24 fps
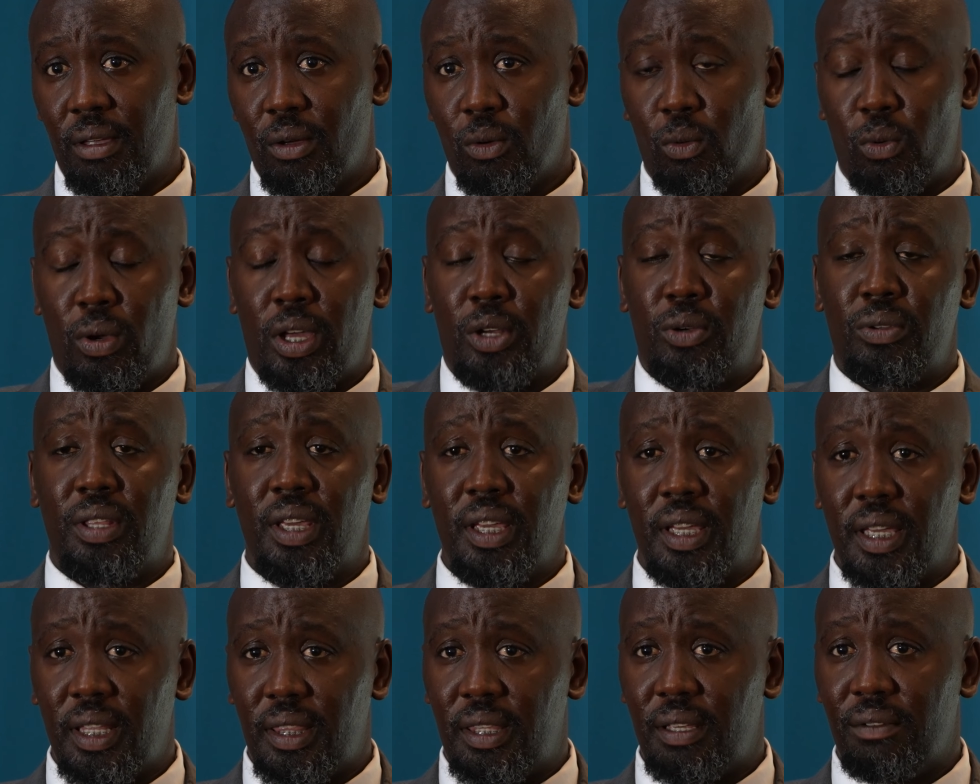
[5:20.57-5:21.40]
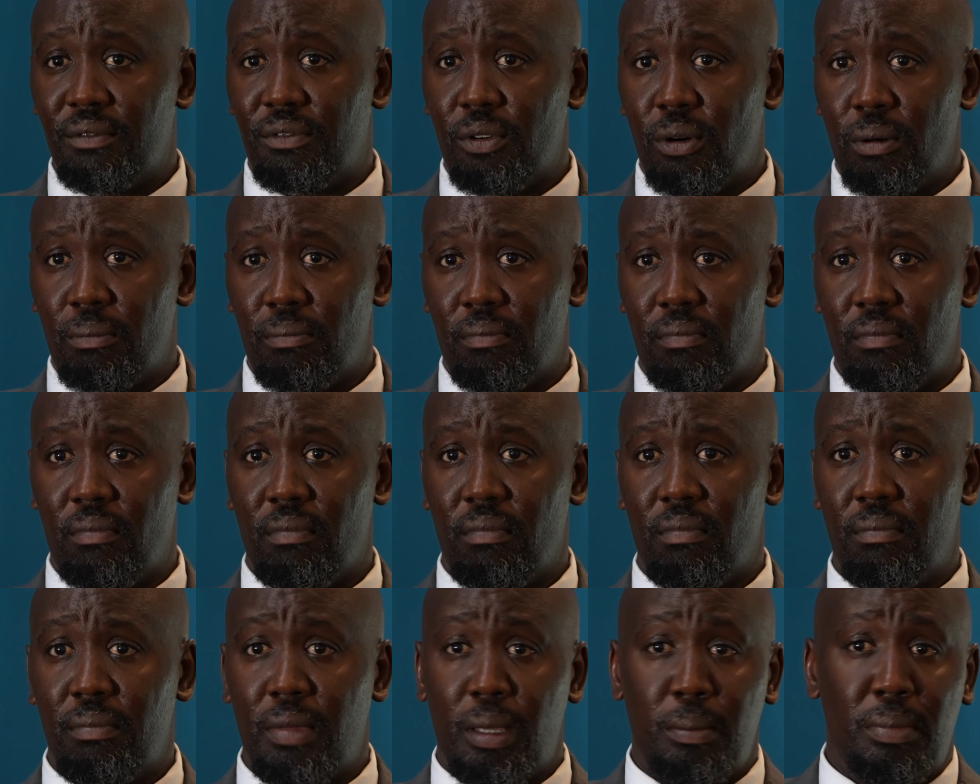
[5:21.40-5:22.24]
Where do they get them from?
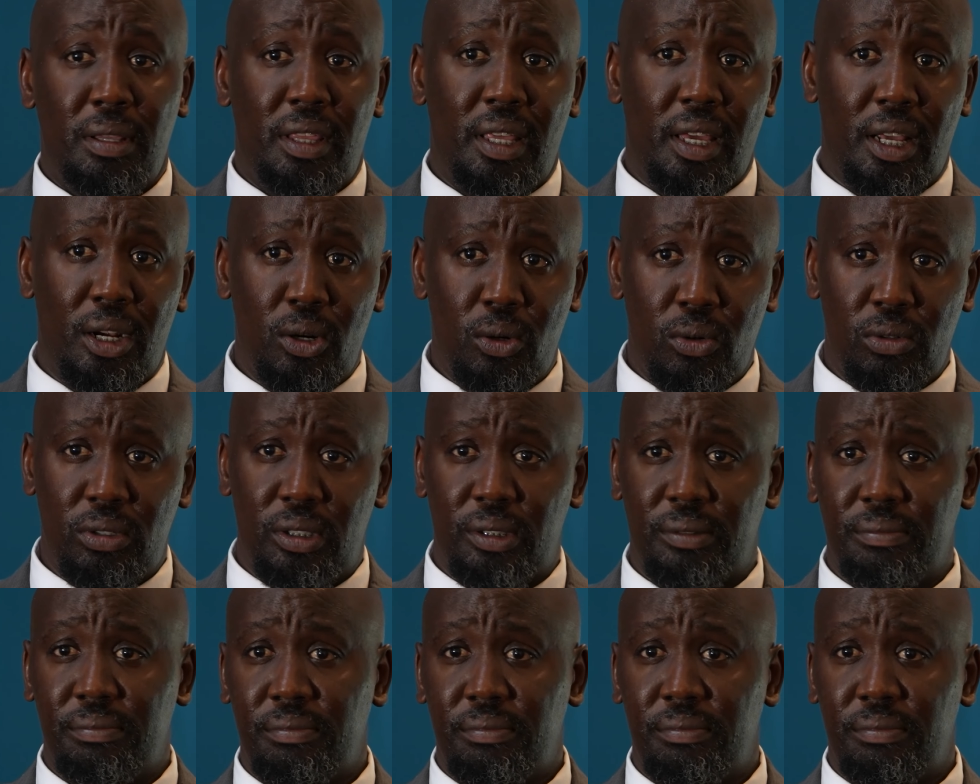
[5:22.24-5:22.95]
Maybe they are known.